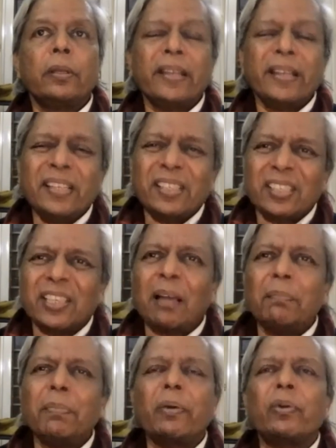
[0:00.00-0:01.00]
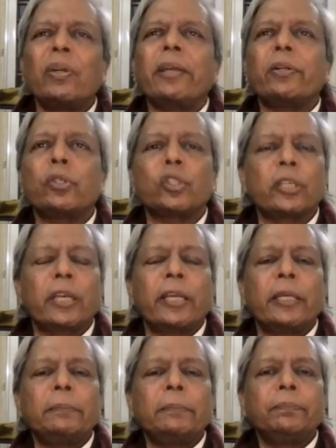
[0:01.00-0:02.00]
In sum, I would like to
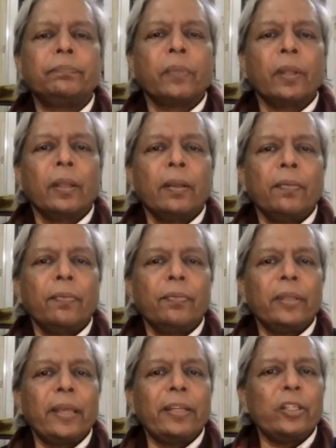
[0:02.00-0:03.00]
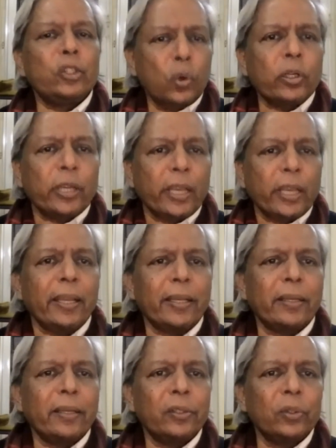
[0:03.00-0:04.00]
say that it's
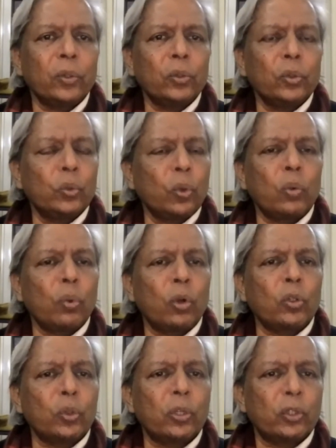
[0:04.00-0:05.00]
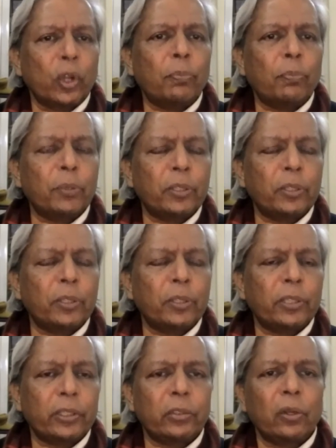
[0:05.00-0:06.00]
okay. You know, you don't want to adopt a
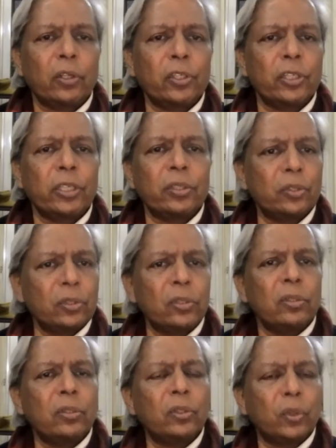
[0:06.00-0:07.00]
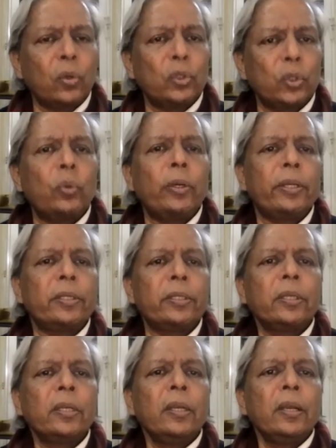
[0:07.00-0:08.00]
technology, don't do it
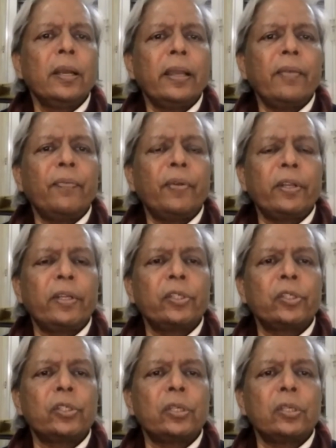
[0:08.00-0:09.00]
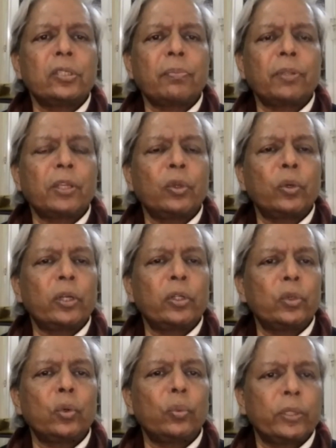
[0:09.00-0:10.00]
if it is something you can
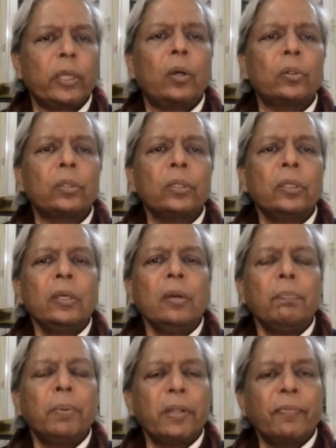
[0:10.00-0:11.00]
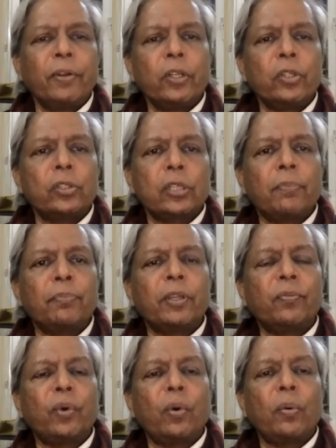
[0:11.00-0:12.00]
do without. But if it is
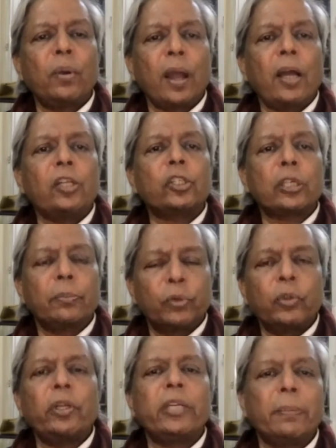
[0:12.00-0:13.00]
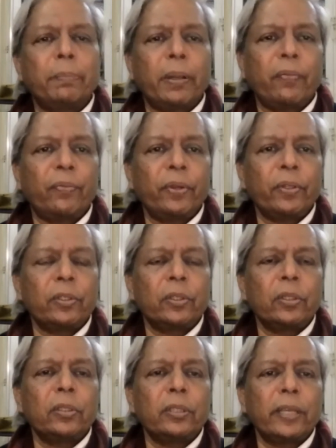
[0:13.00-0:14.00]
something for large community benefit,
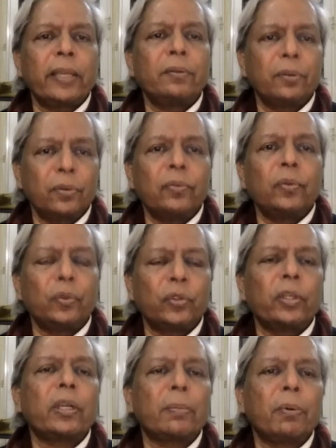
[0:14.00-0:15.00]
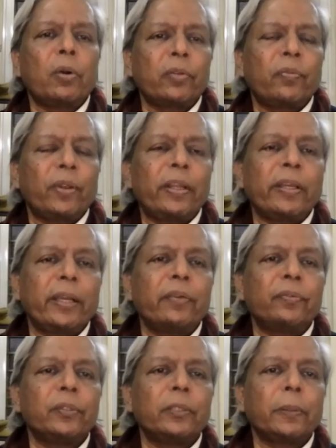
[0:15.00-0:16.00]
then you know, think about it very
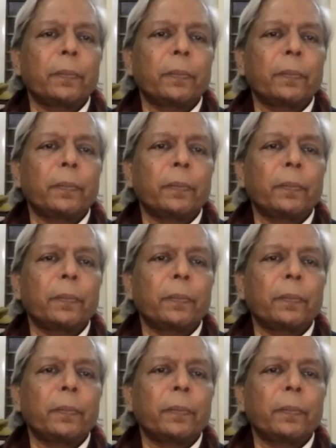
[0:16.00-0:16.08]
carefully.